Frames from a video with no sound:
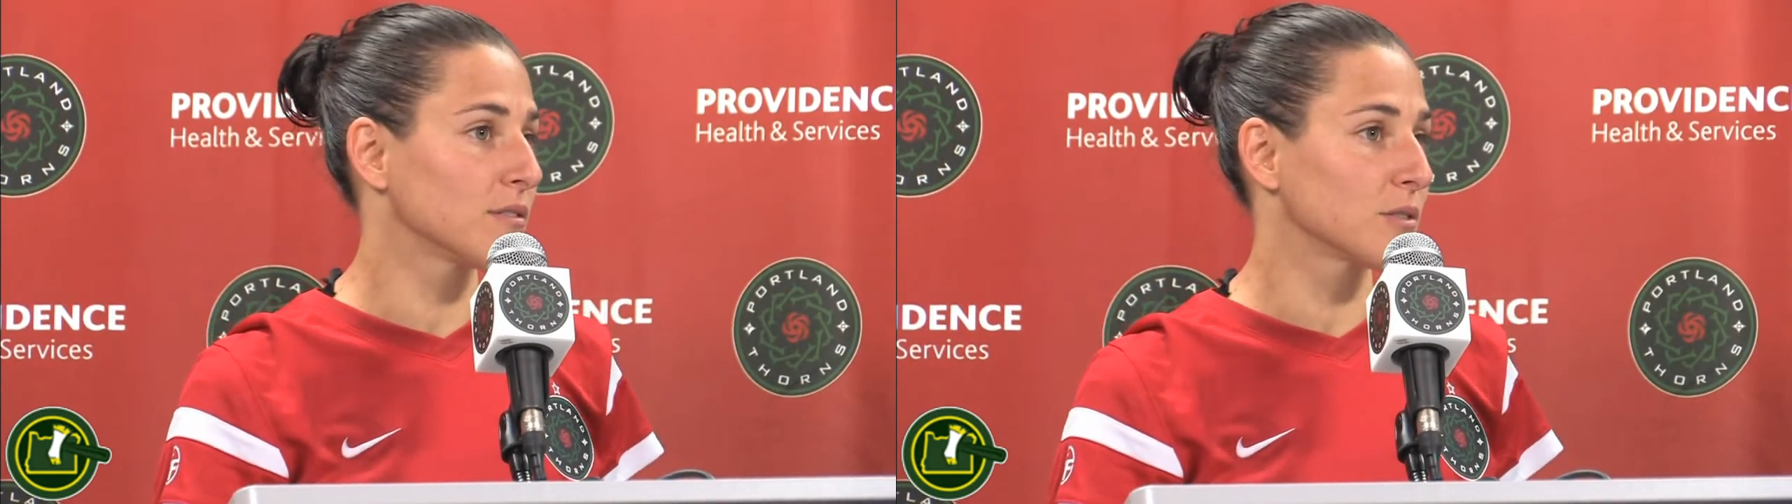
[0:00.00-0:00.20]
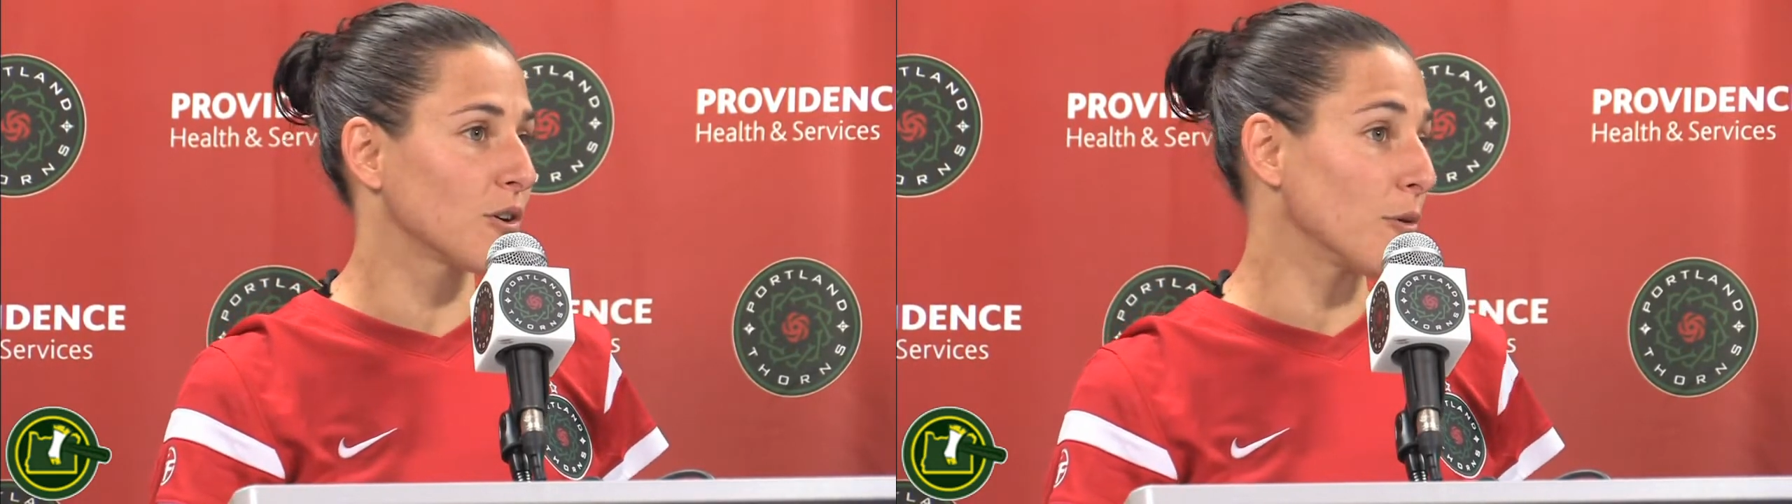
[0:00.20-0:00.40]

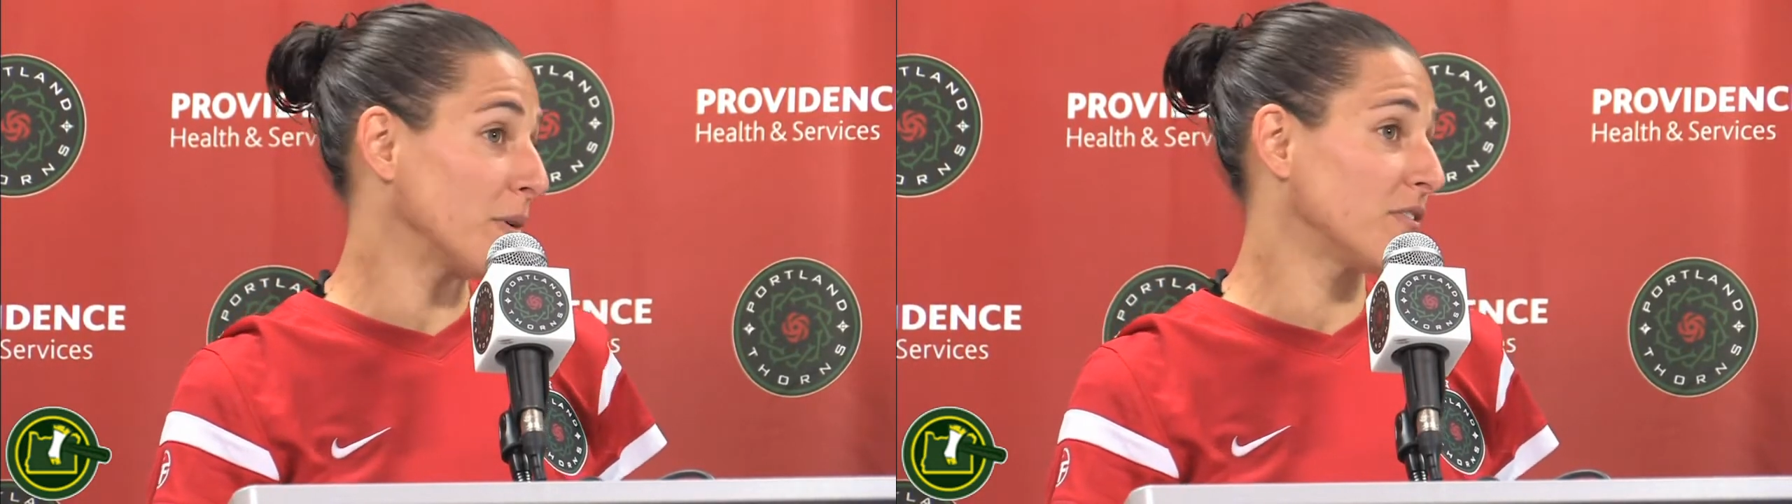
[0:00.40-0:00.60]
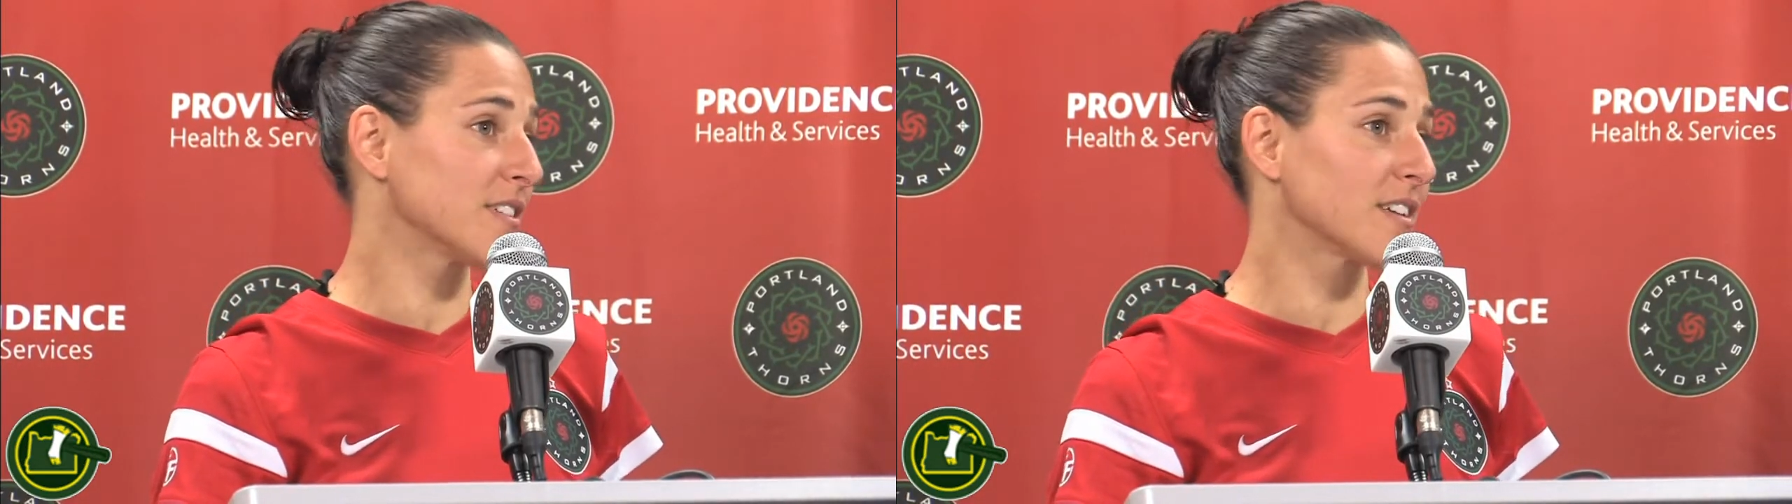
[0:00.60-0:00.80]
score
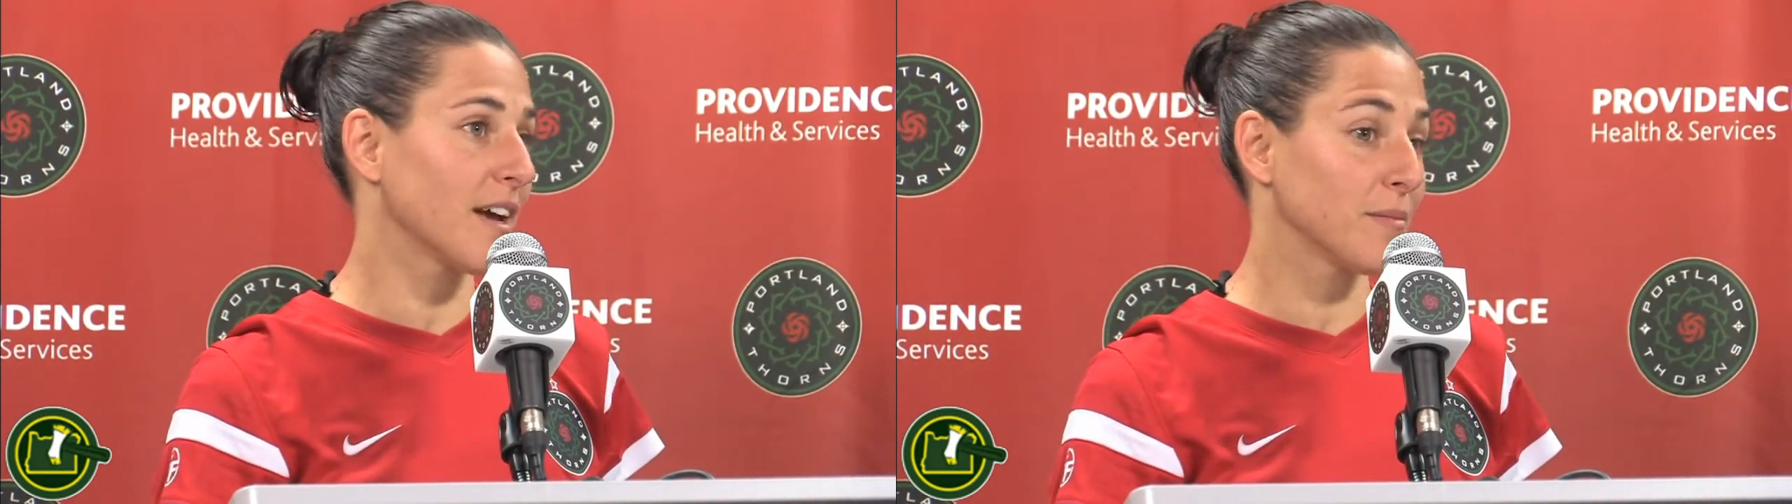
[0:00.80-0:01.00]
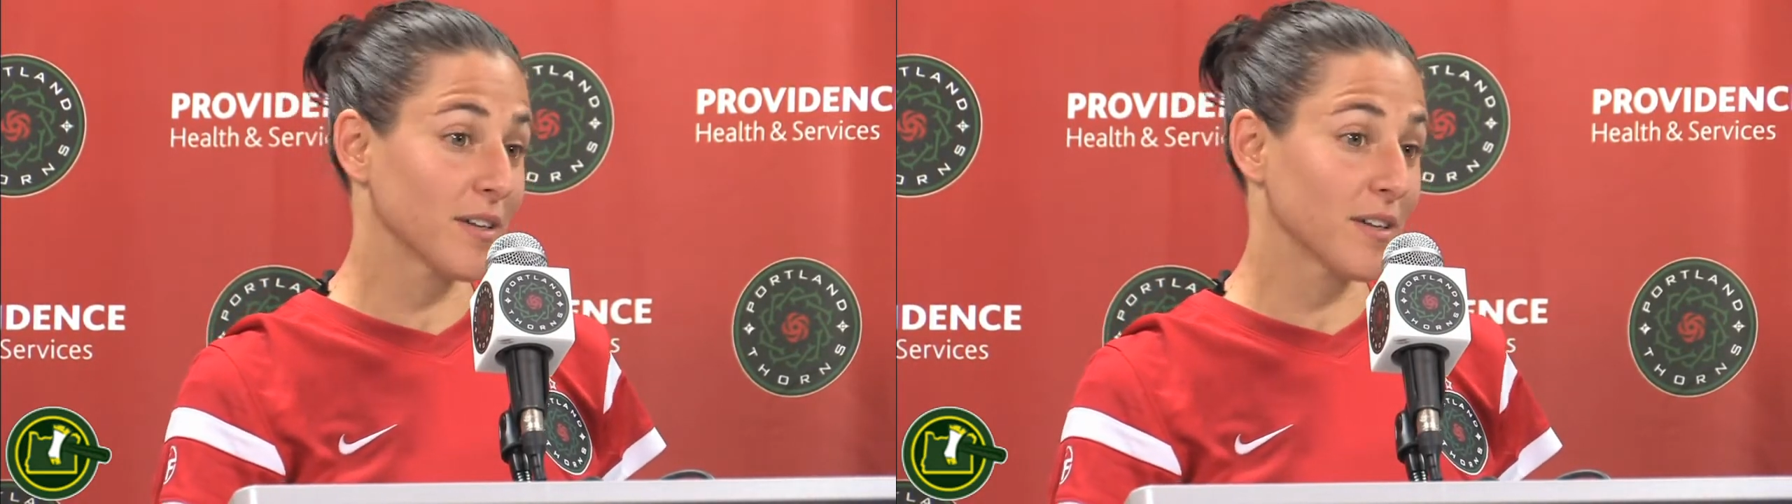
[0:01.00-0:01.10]
my first game.